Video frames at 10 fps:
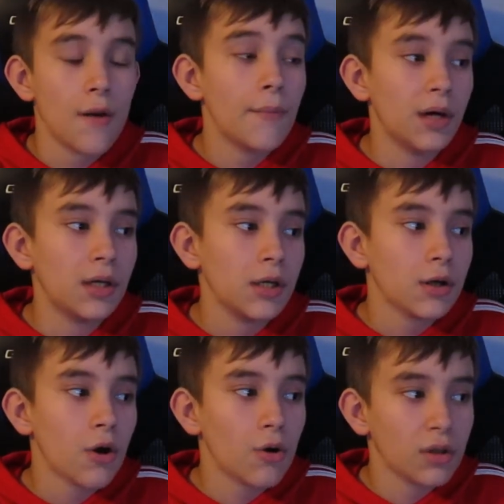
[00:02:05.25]
but
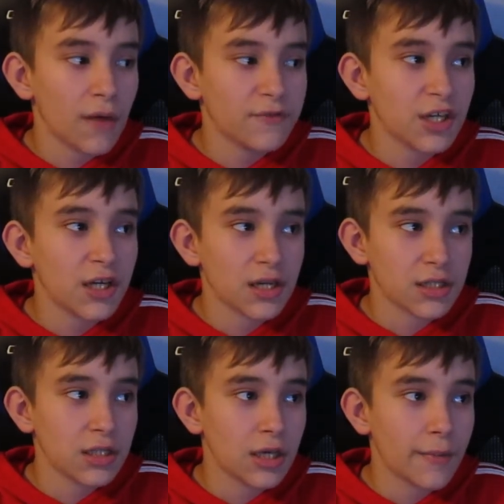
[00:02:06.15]
Coco loves it, and I
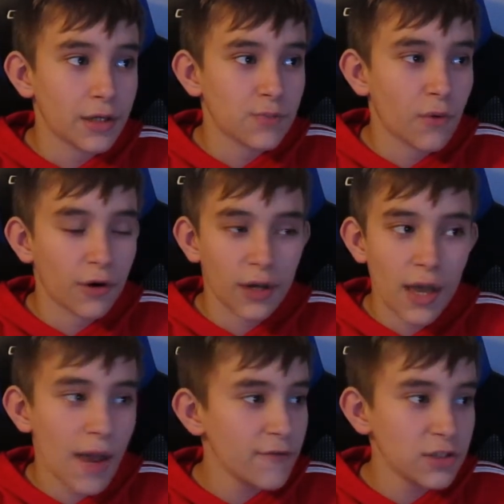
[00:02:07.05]
see him exploring it
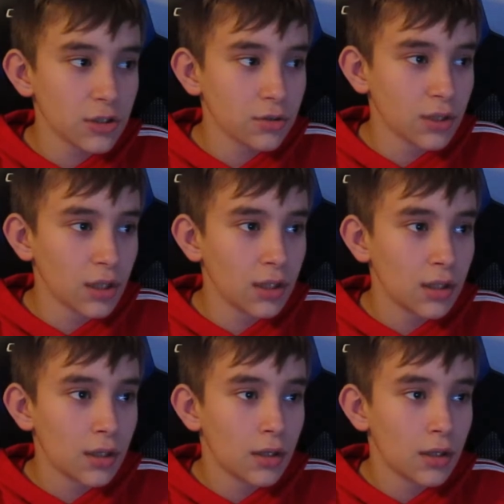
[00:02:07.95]
every single night.